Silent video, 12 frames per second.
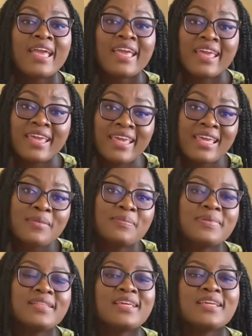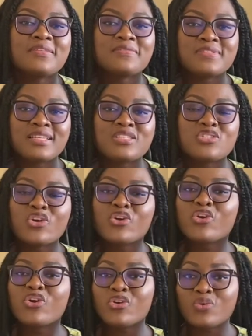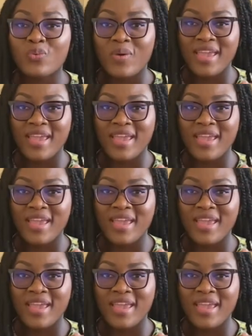He believes it's a good